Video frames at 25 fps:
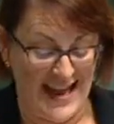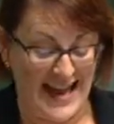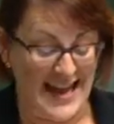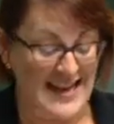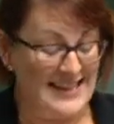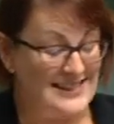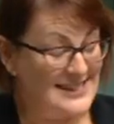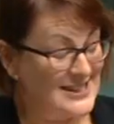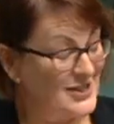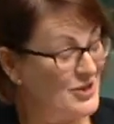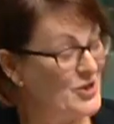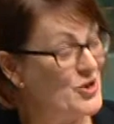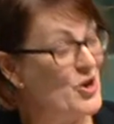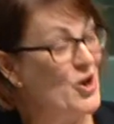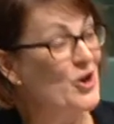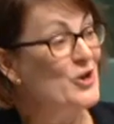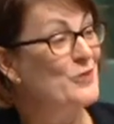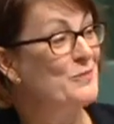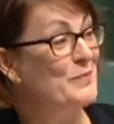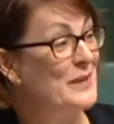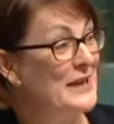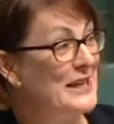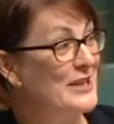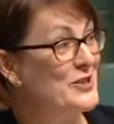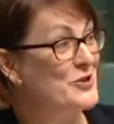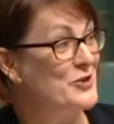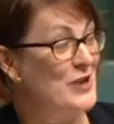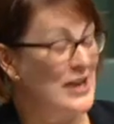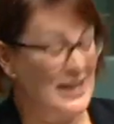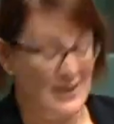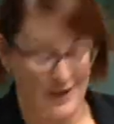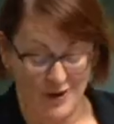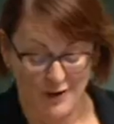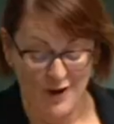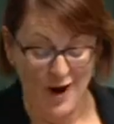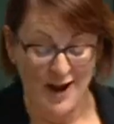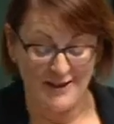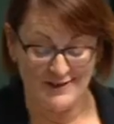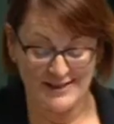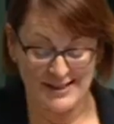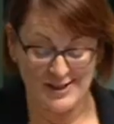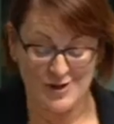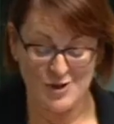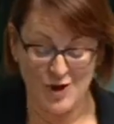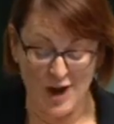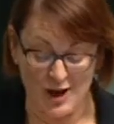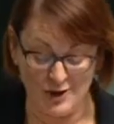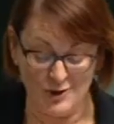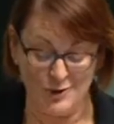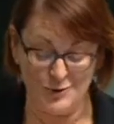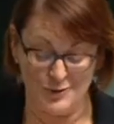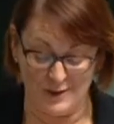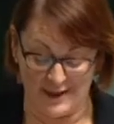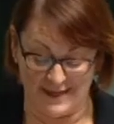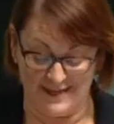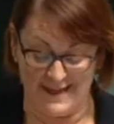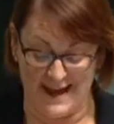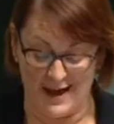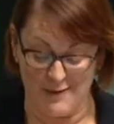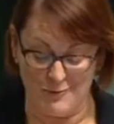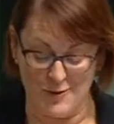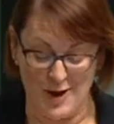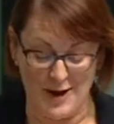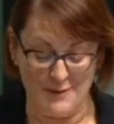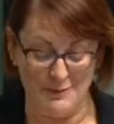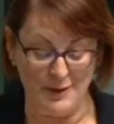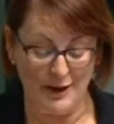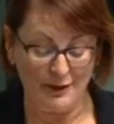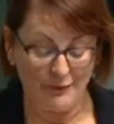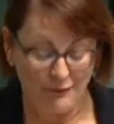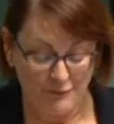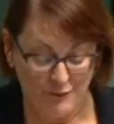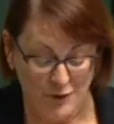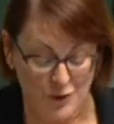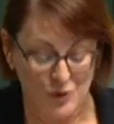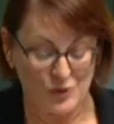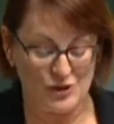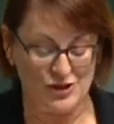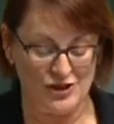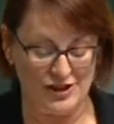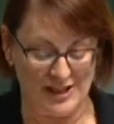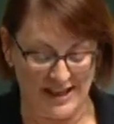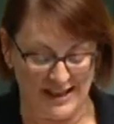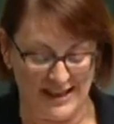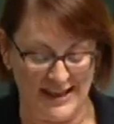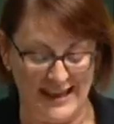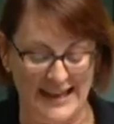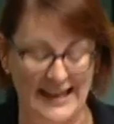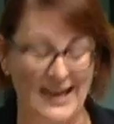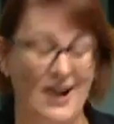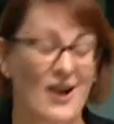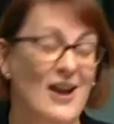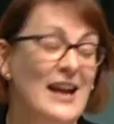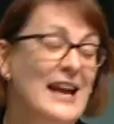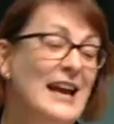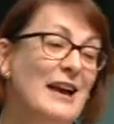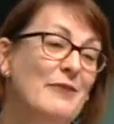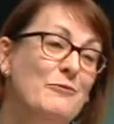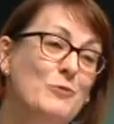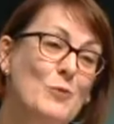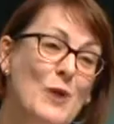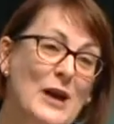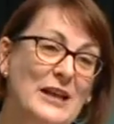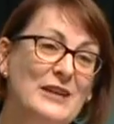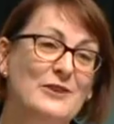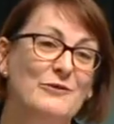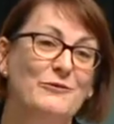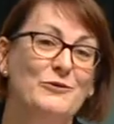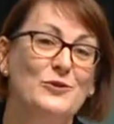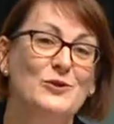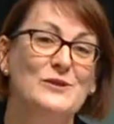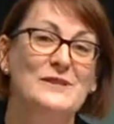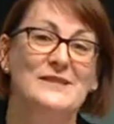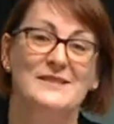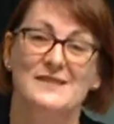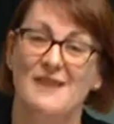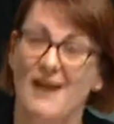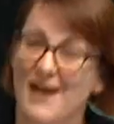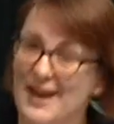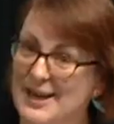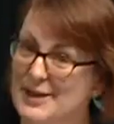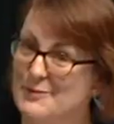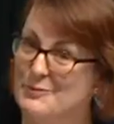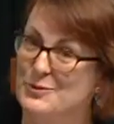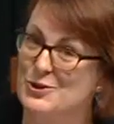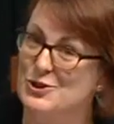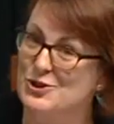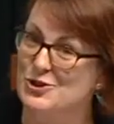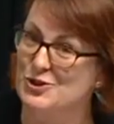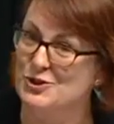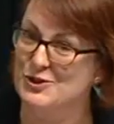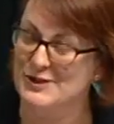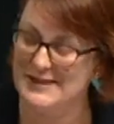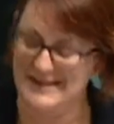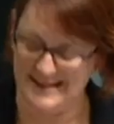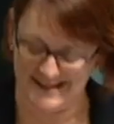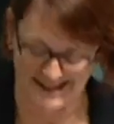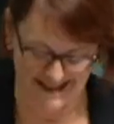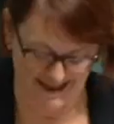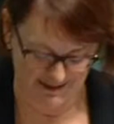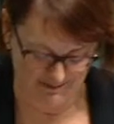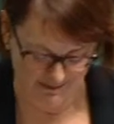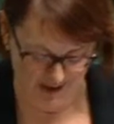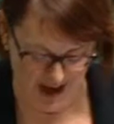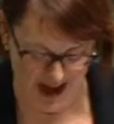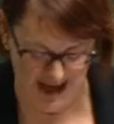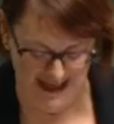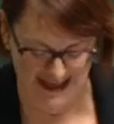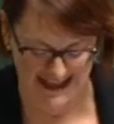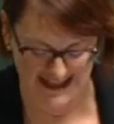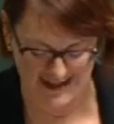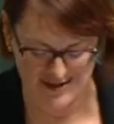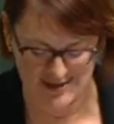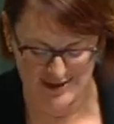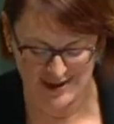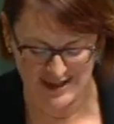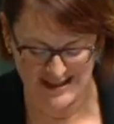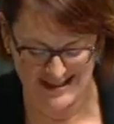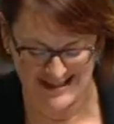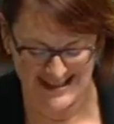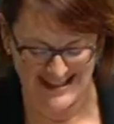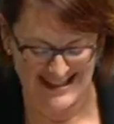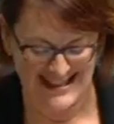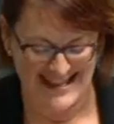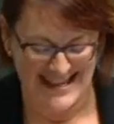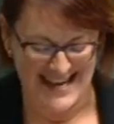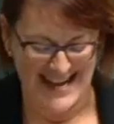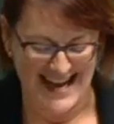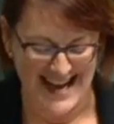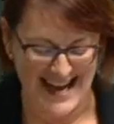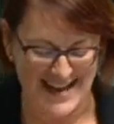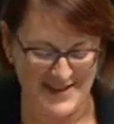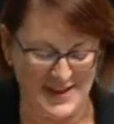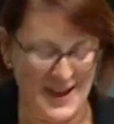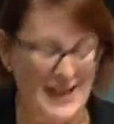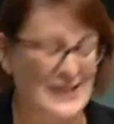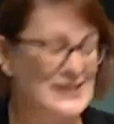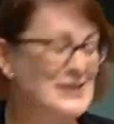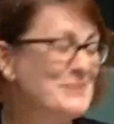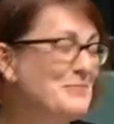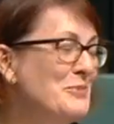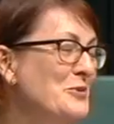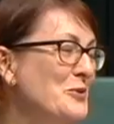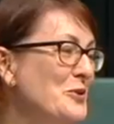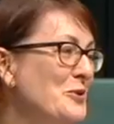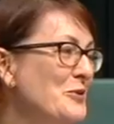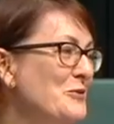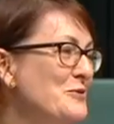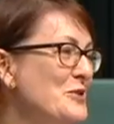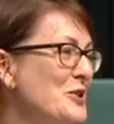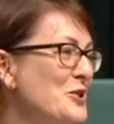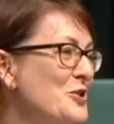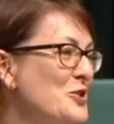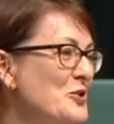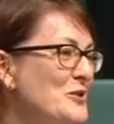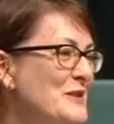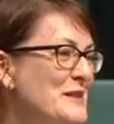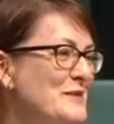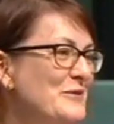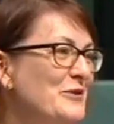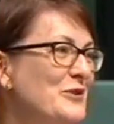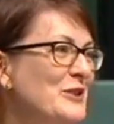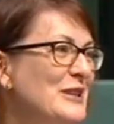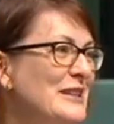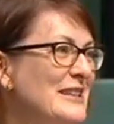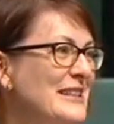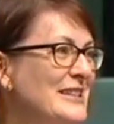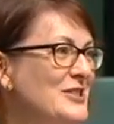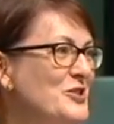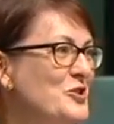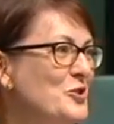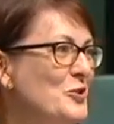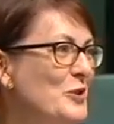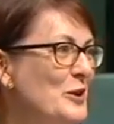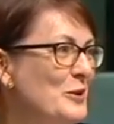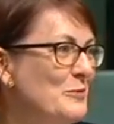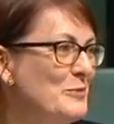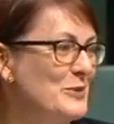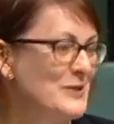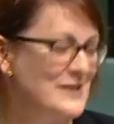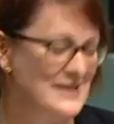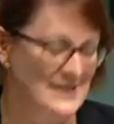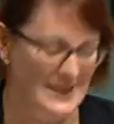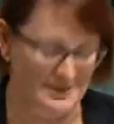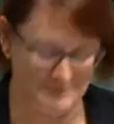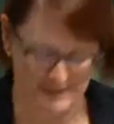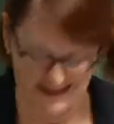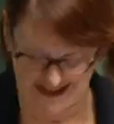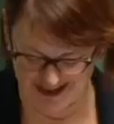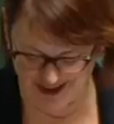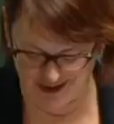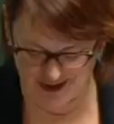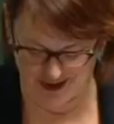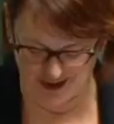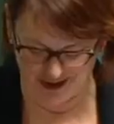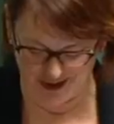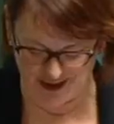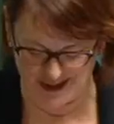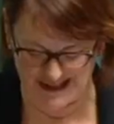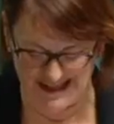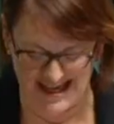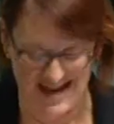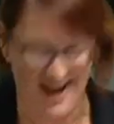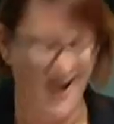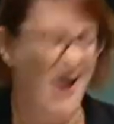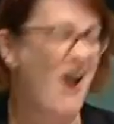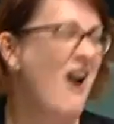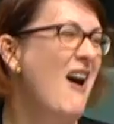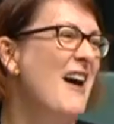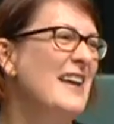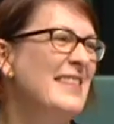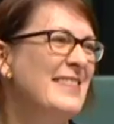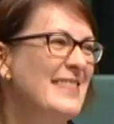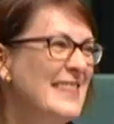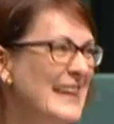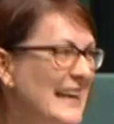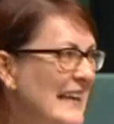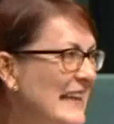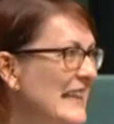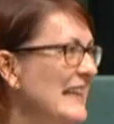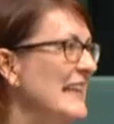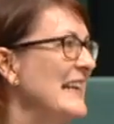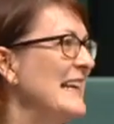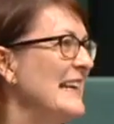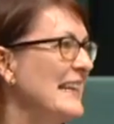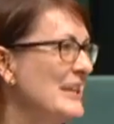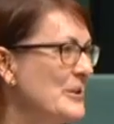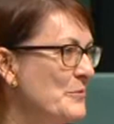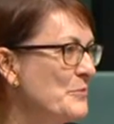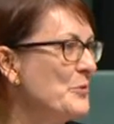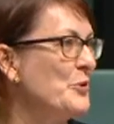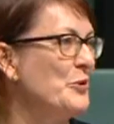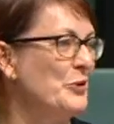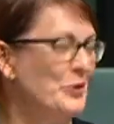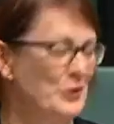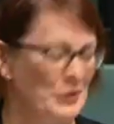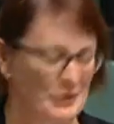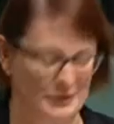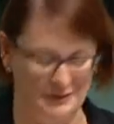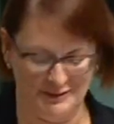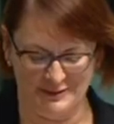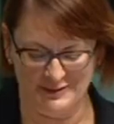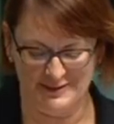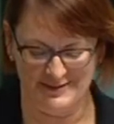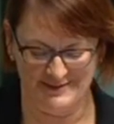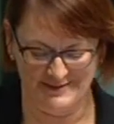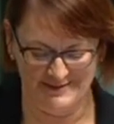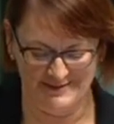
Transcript: As a non-beer drinker, I've struggled with that one, but fortunately I have wonderful cider producers in my electorate, and that's proved a useful and enjoyable substitute. I think he'd approve.